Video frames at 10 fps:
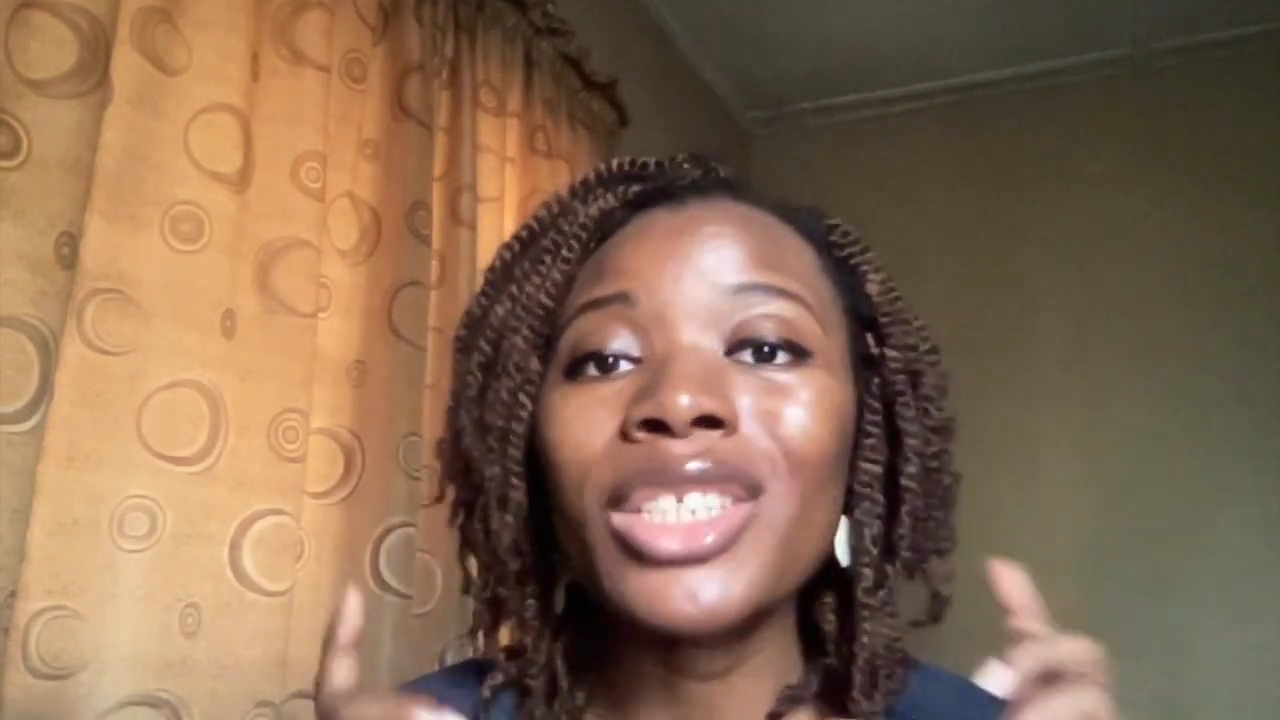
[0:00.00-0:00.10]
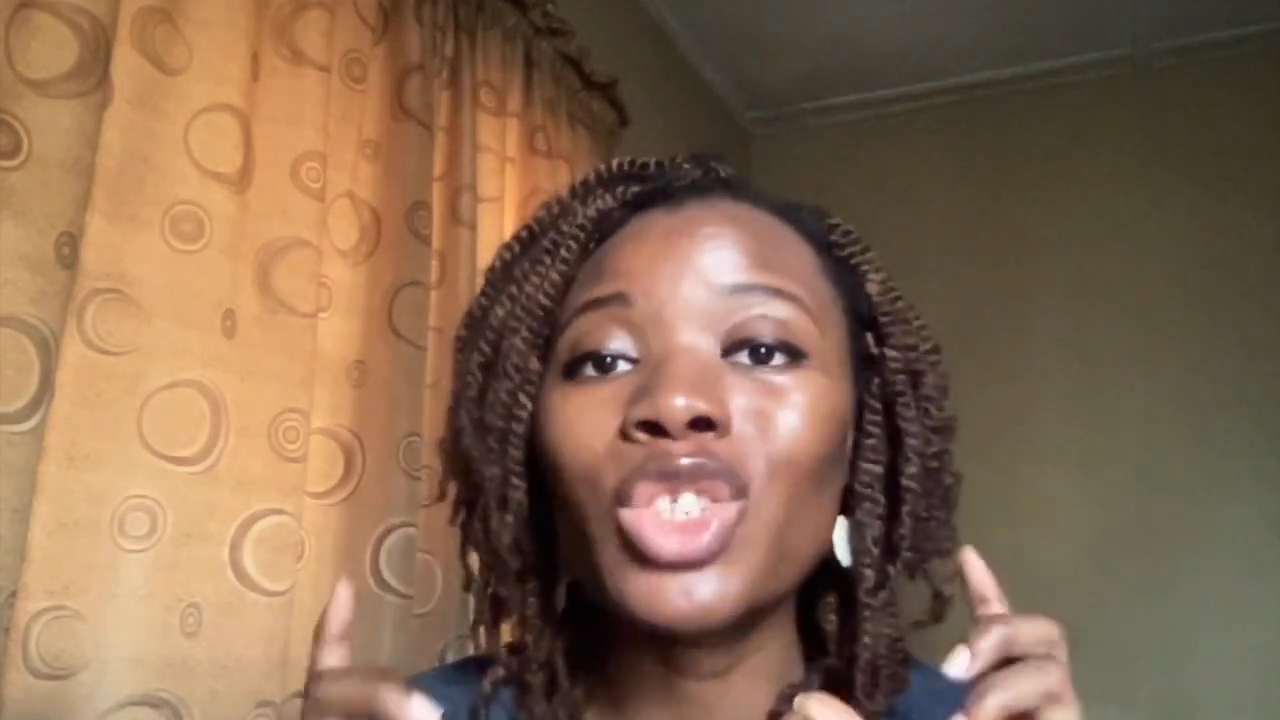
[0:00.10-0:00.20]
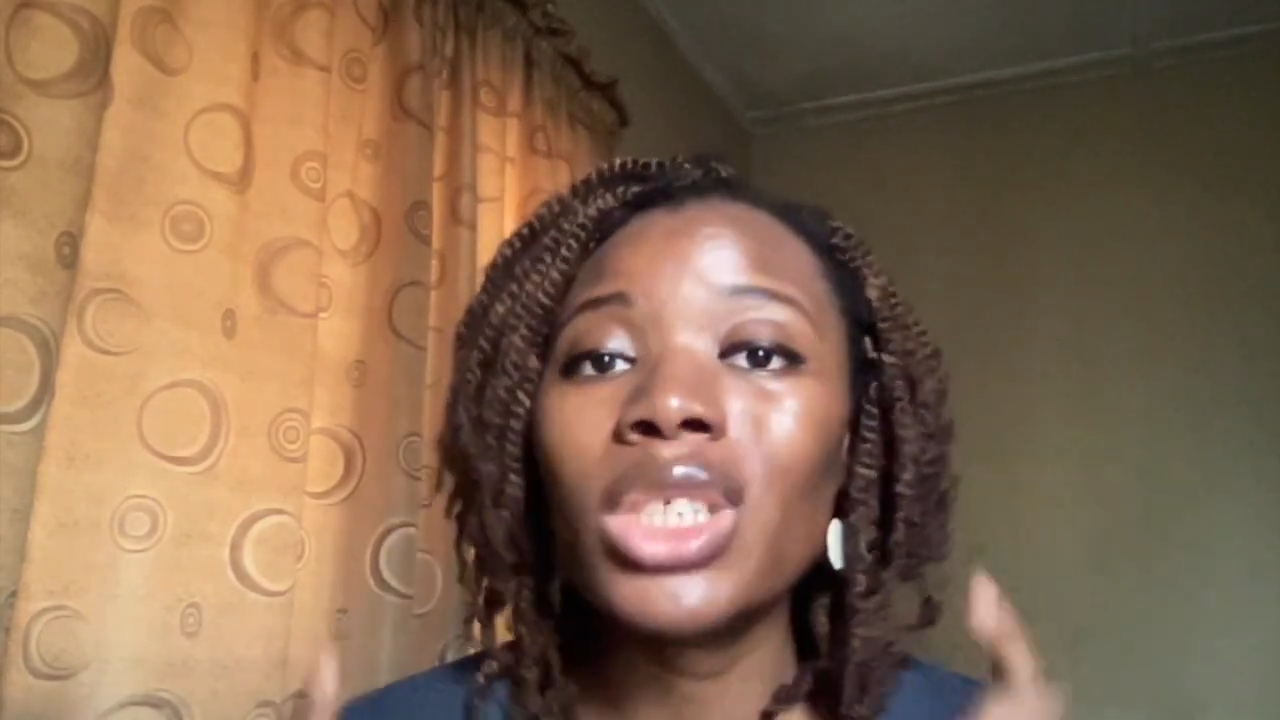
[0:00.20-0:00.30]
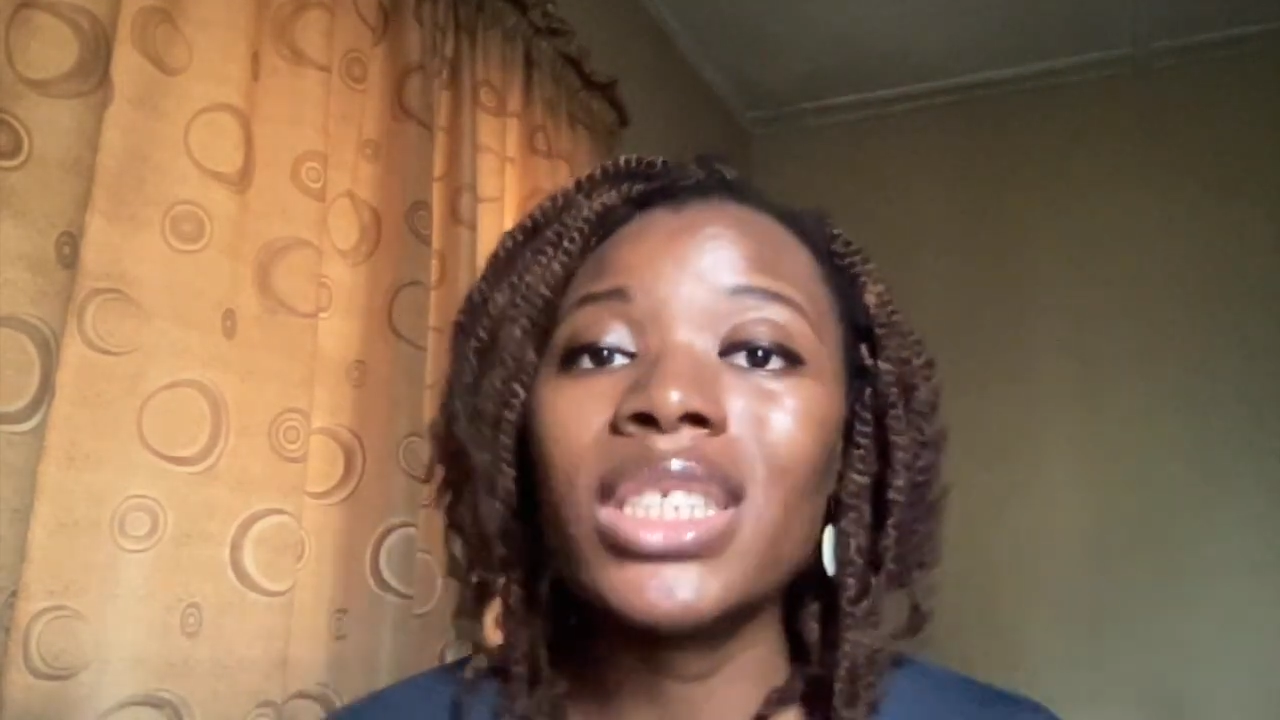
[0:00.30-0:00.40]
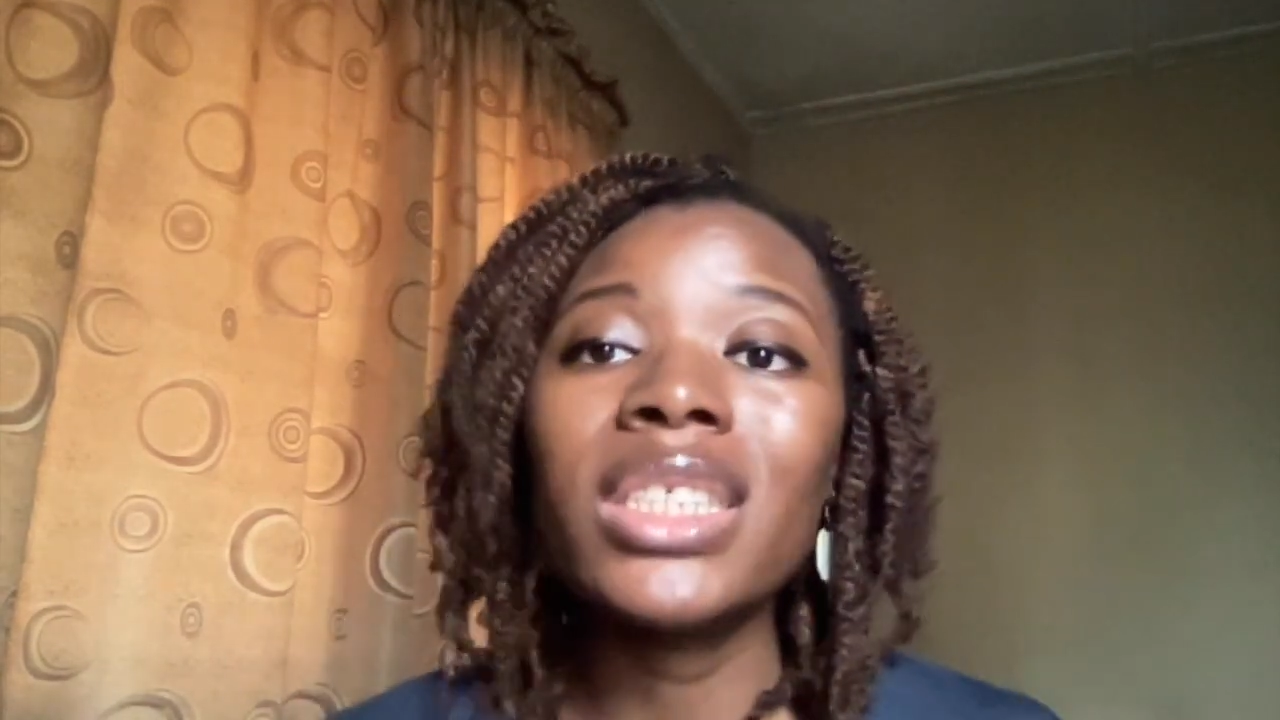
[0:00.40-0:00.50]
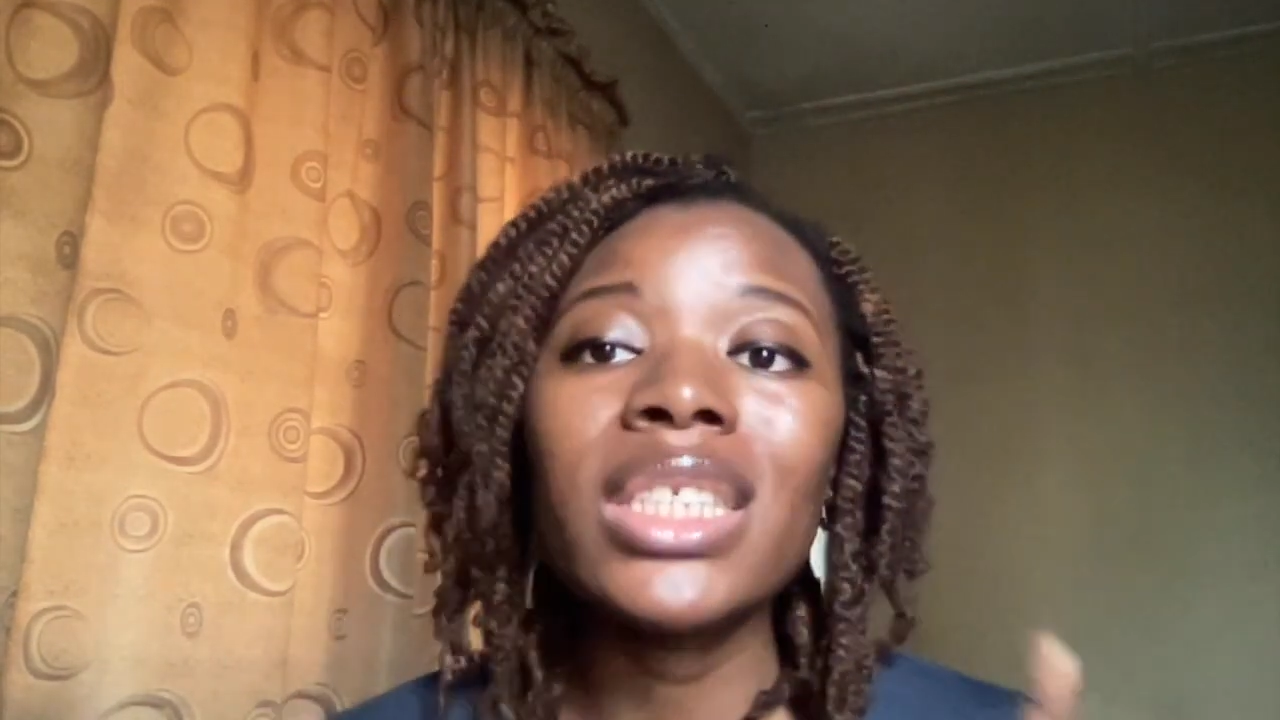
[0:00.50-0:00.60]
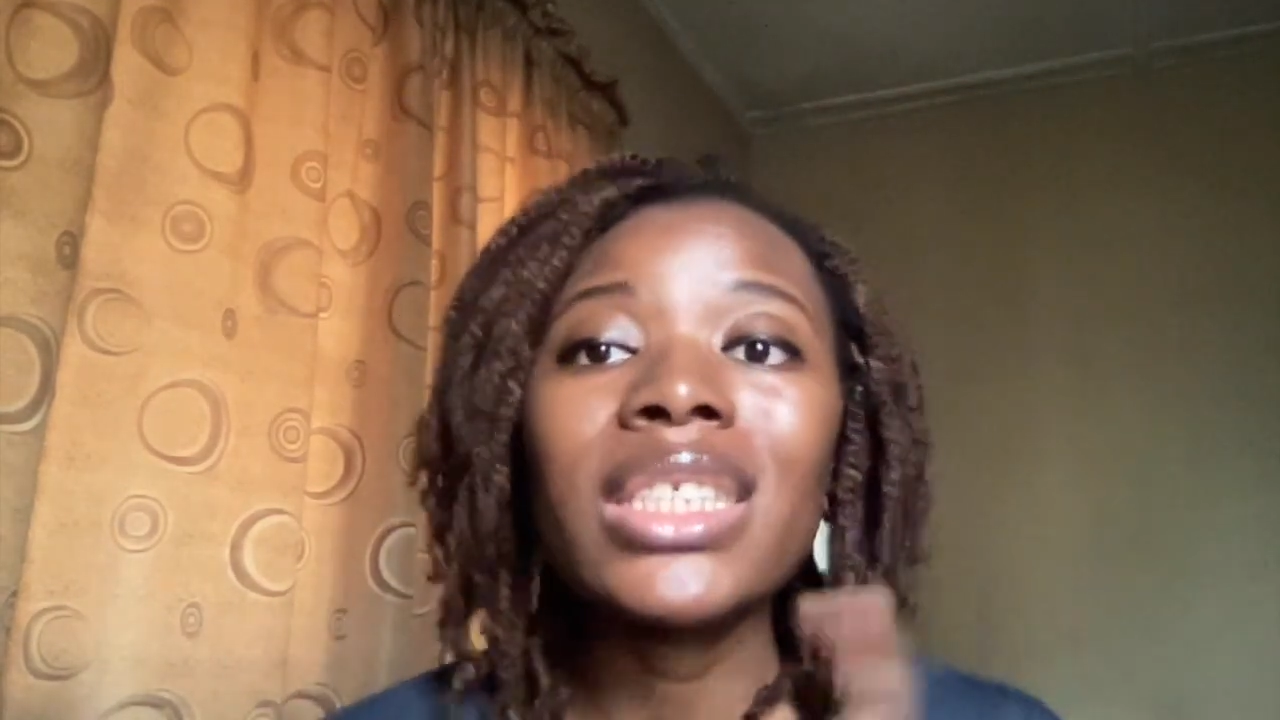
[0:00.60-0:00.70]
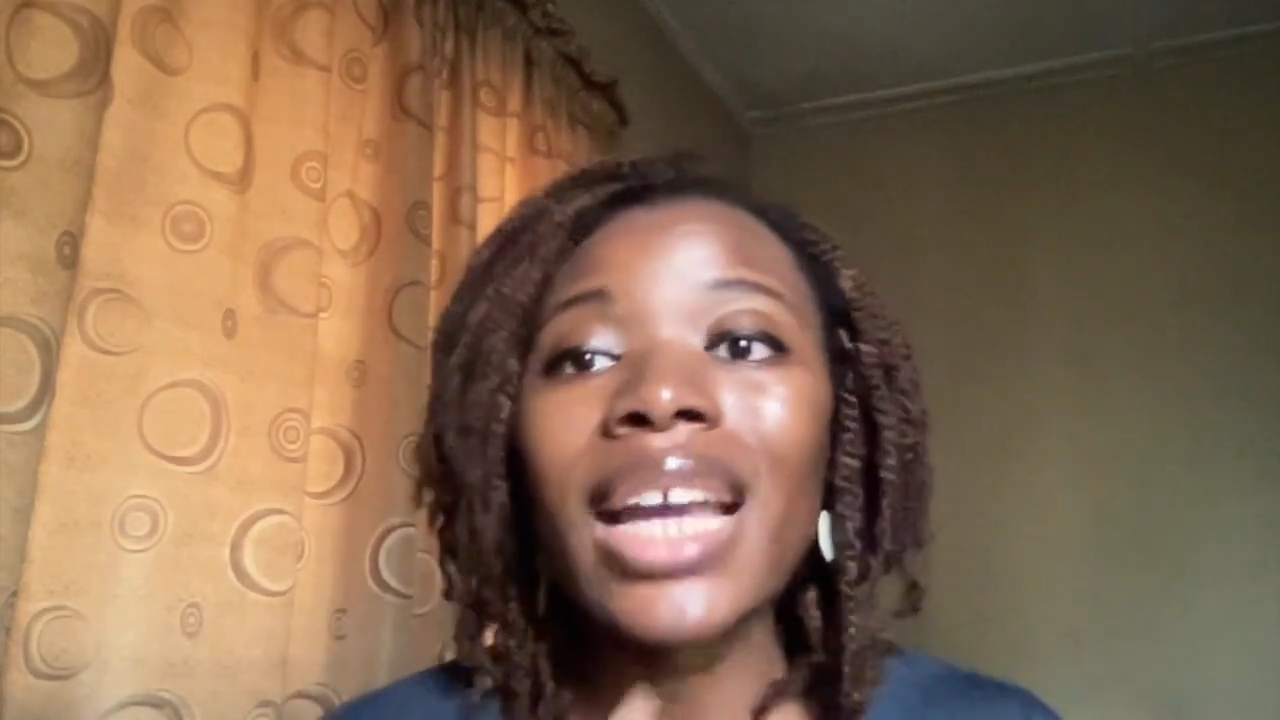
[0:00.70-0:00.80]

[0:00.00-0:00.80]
strategic